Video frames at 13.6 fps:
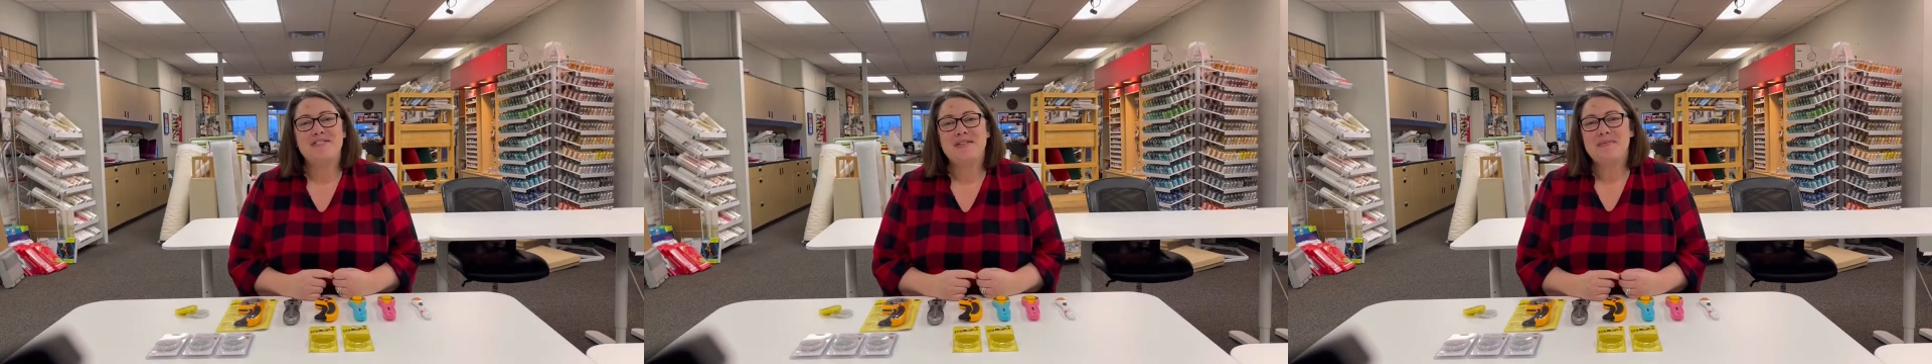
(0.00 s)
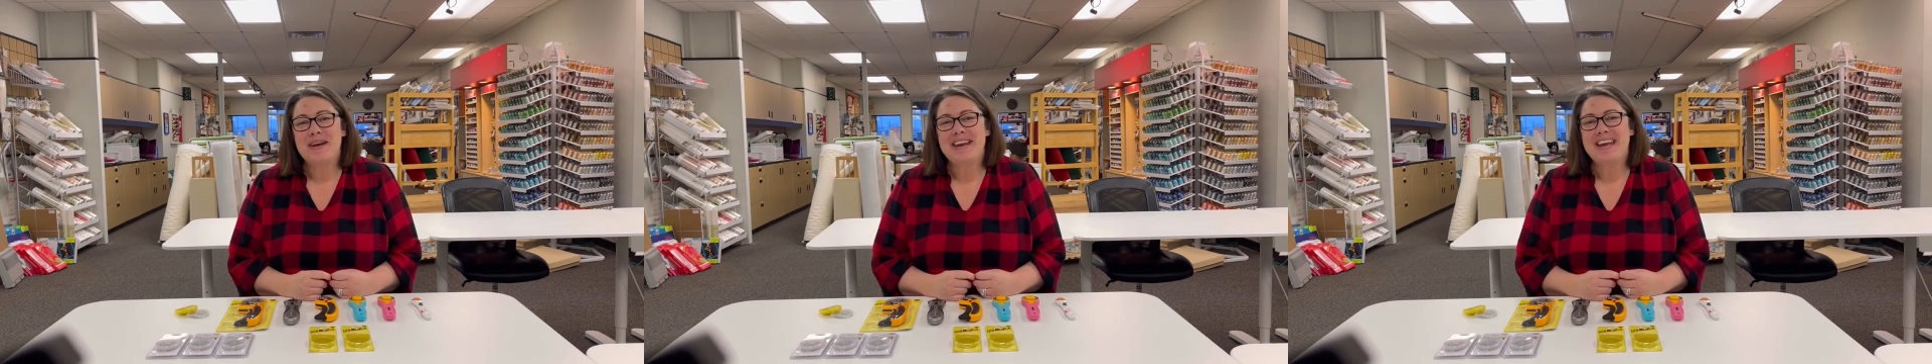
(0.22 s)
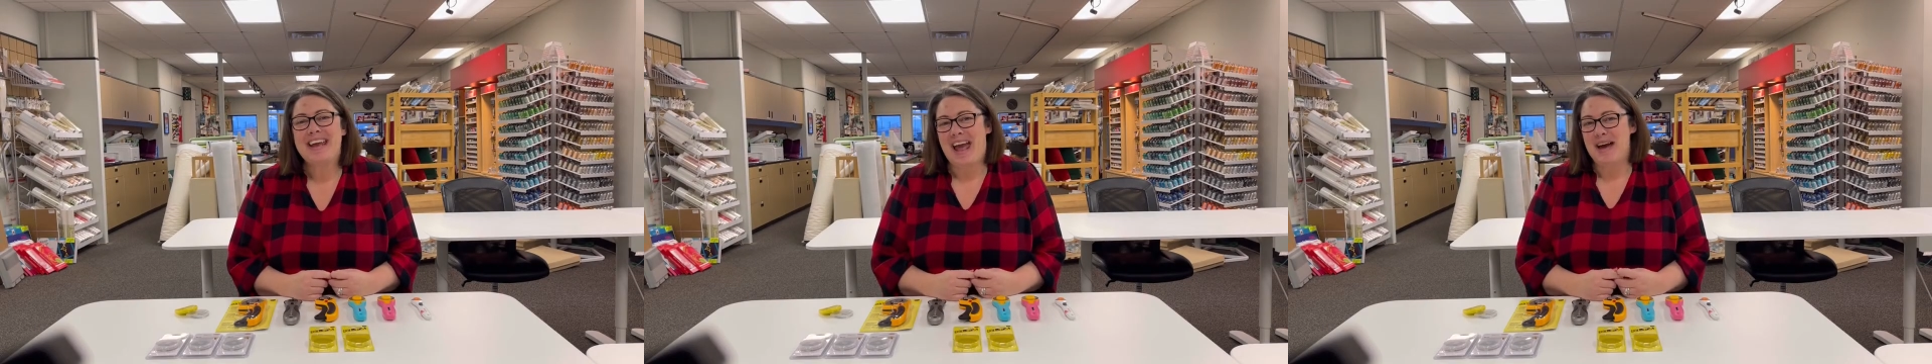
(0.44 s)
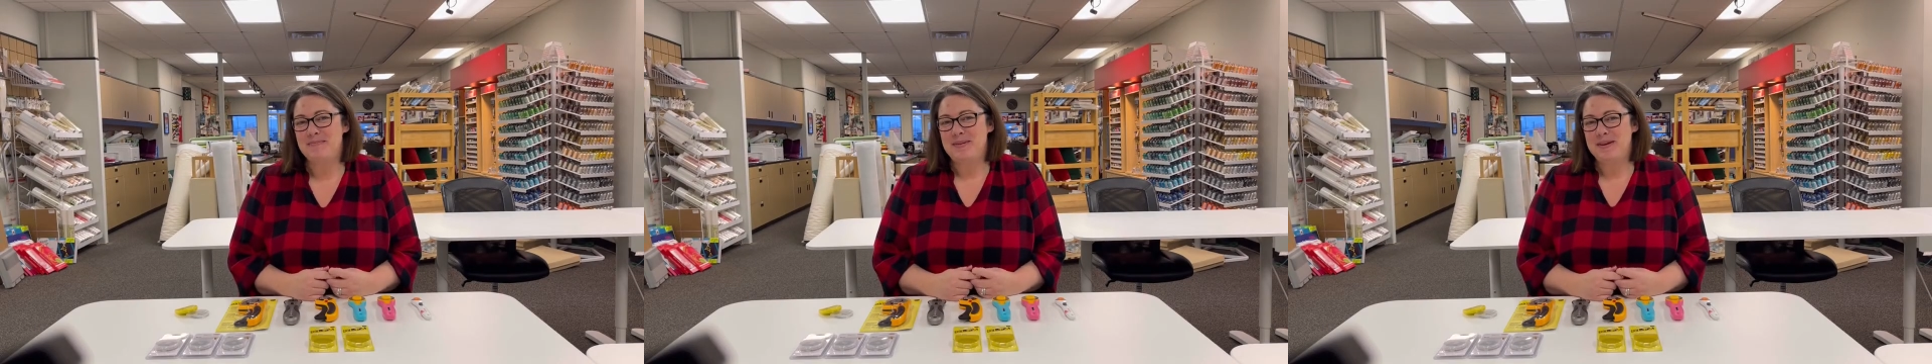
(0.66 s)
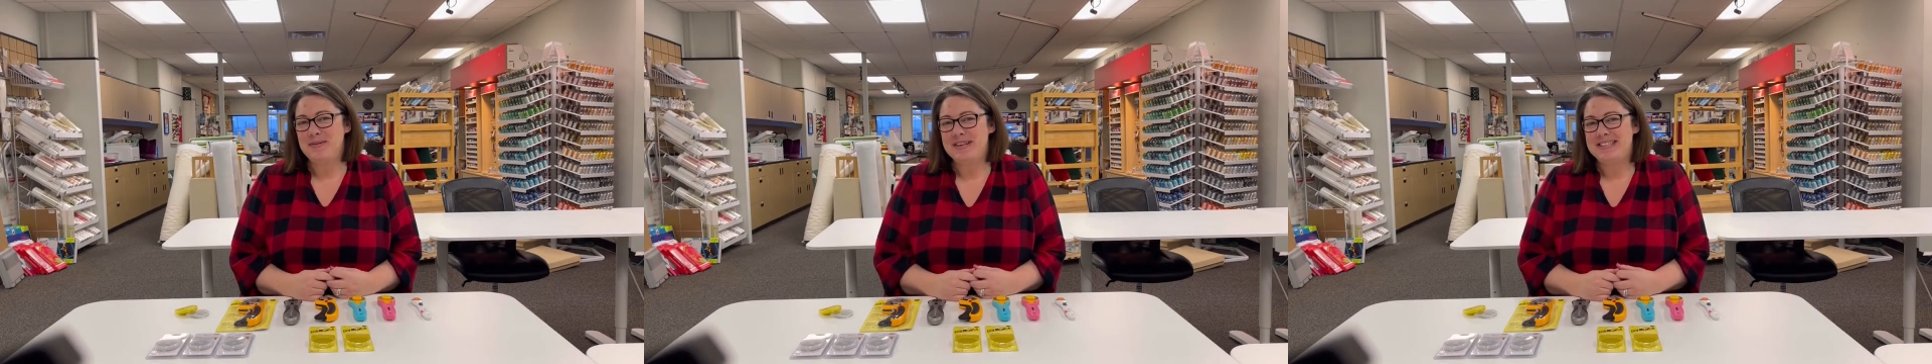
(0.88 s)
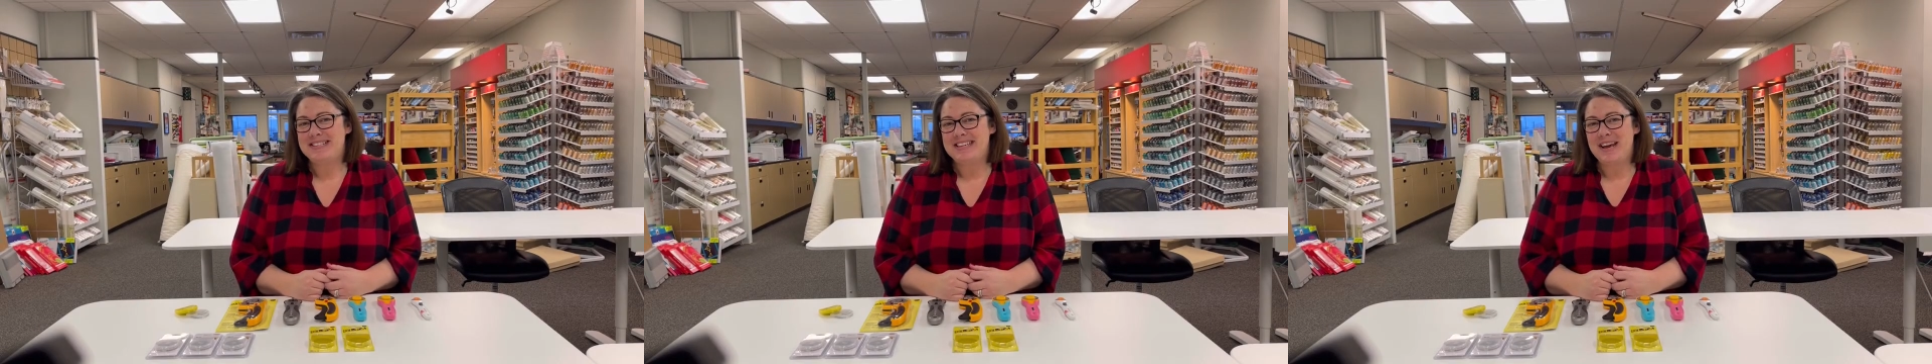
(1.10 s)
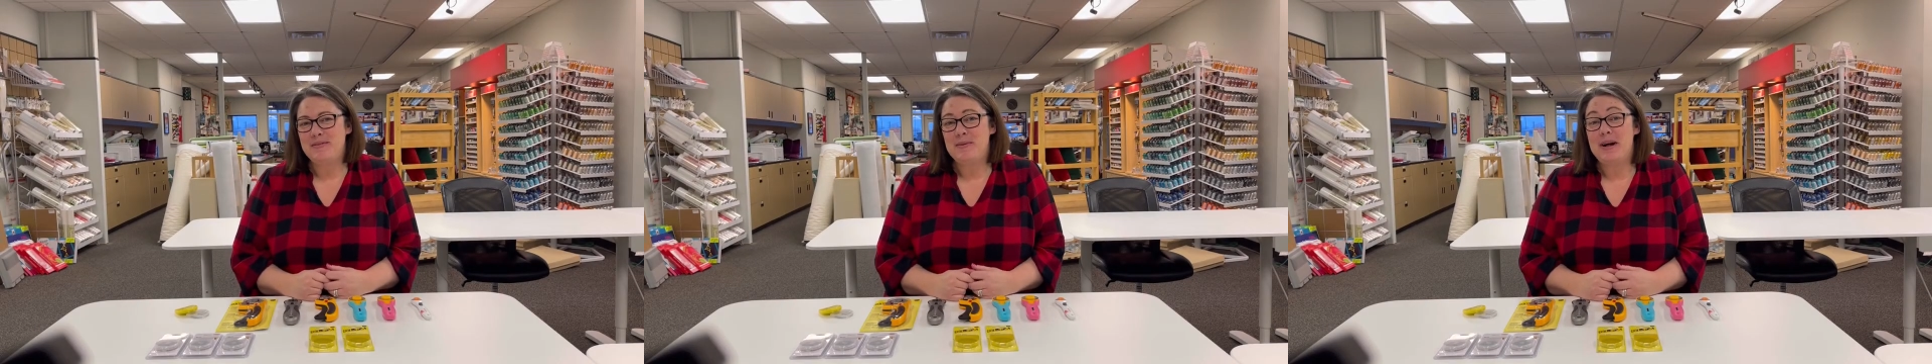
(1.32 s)
everybody, happy
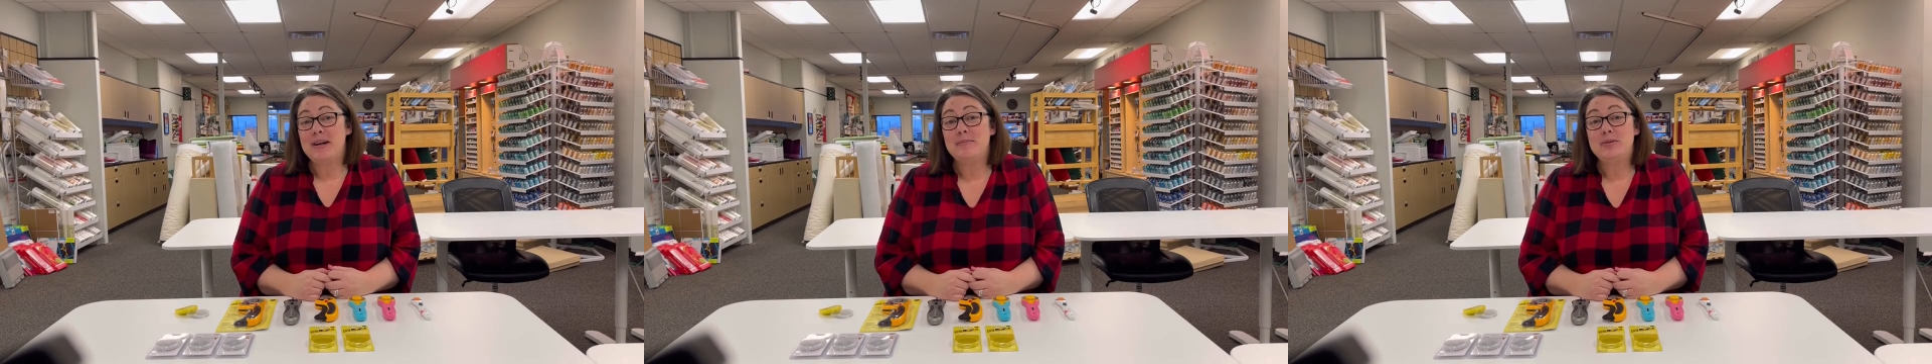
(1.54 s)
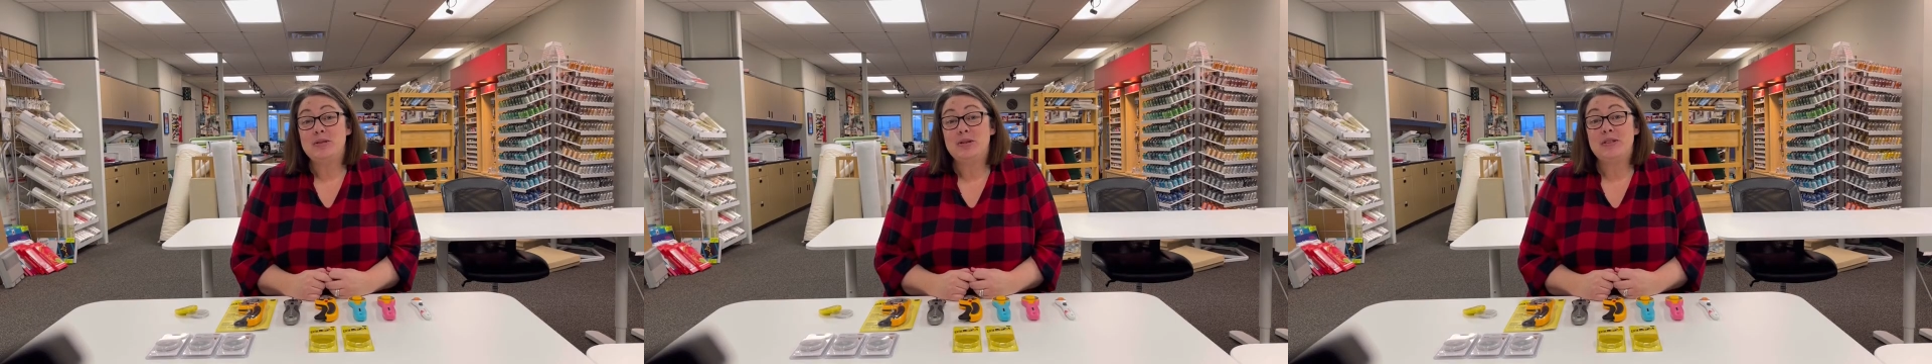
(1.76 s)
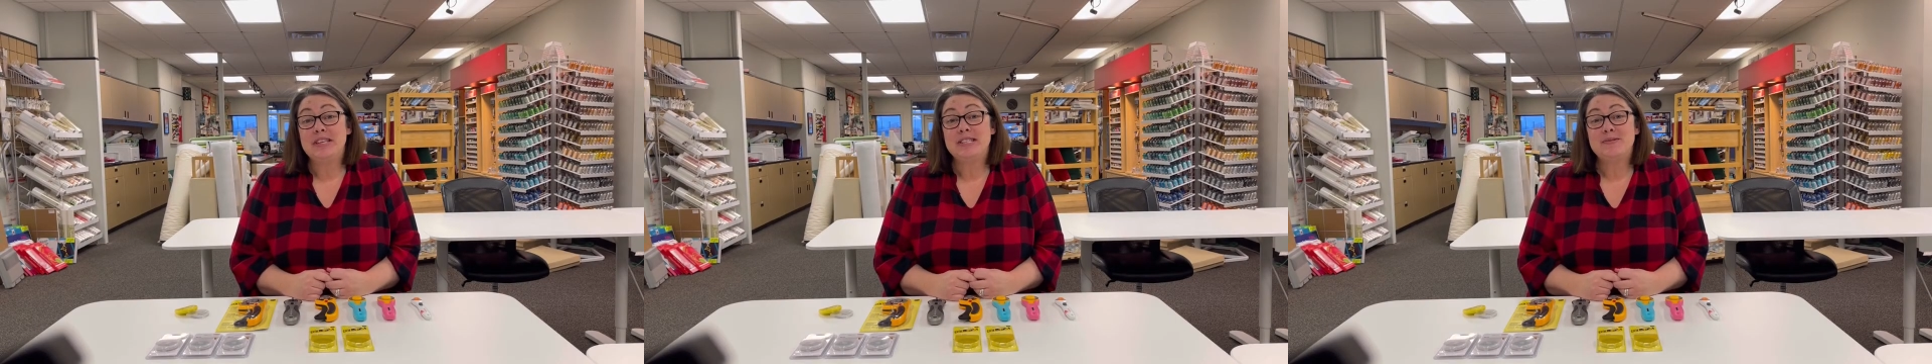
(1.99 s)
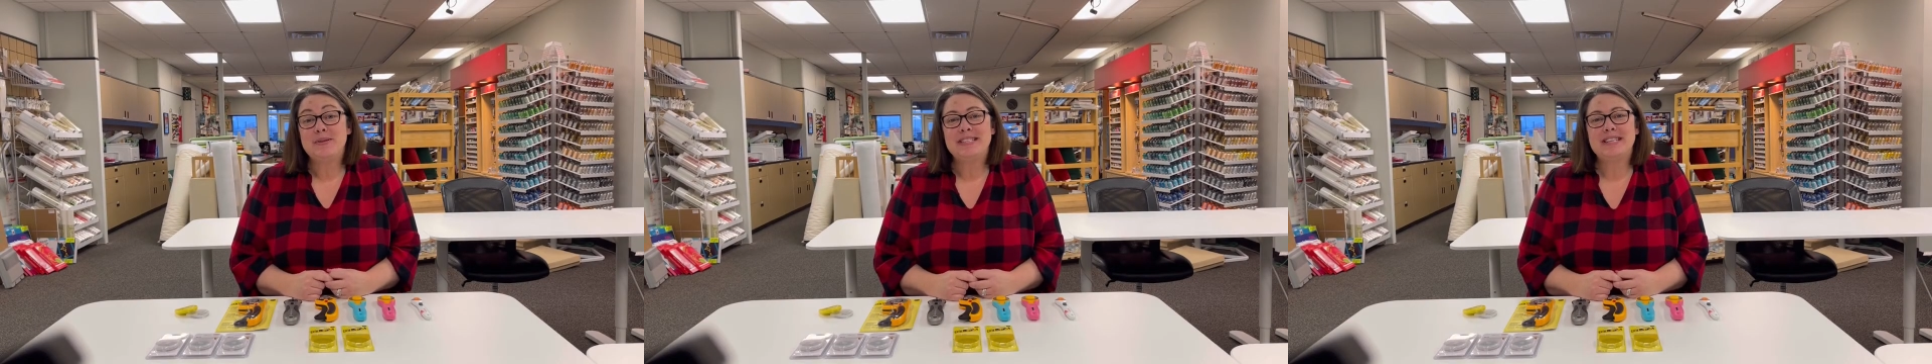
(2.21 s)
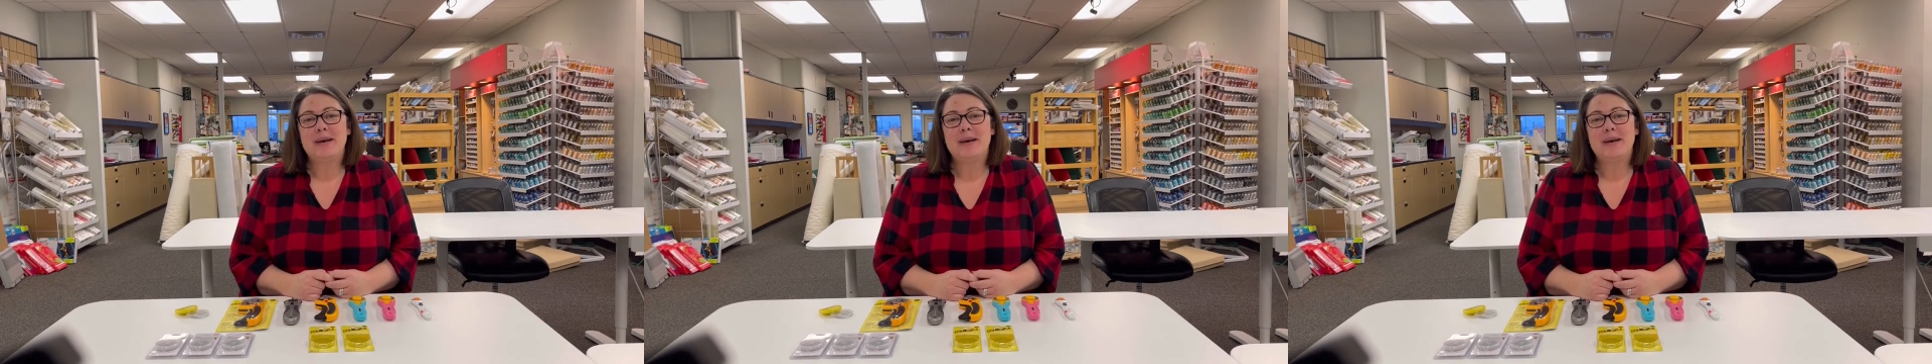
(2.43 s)
Wednesday. Welcome to this week's